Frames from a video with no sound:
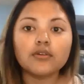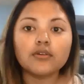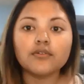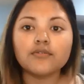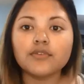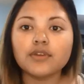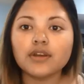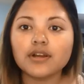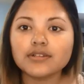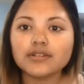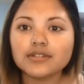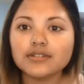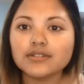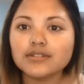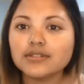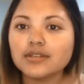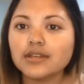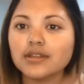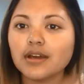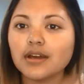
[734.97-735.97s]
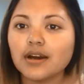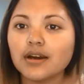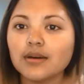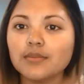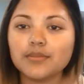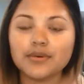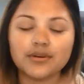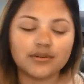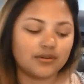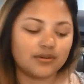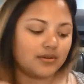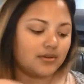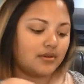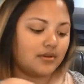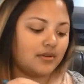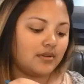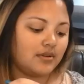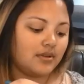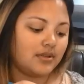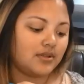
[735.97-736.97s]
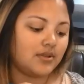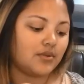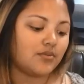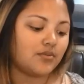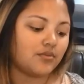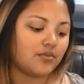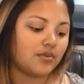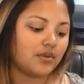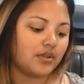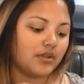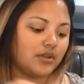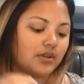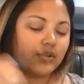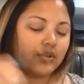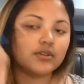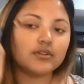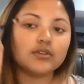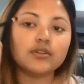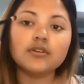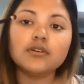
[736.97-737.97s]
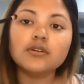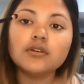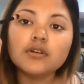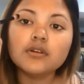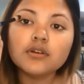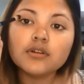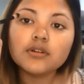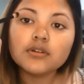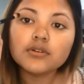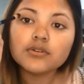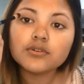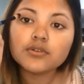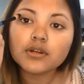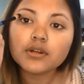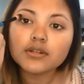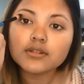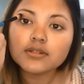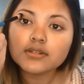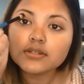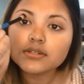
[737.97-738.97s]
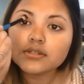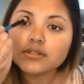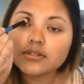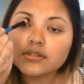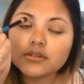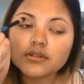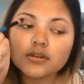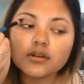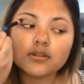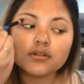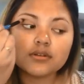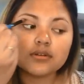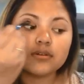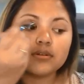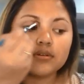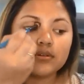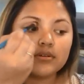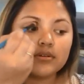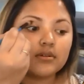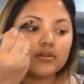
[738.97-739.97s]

don't know if you guys can see that, but it's a really good transition color.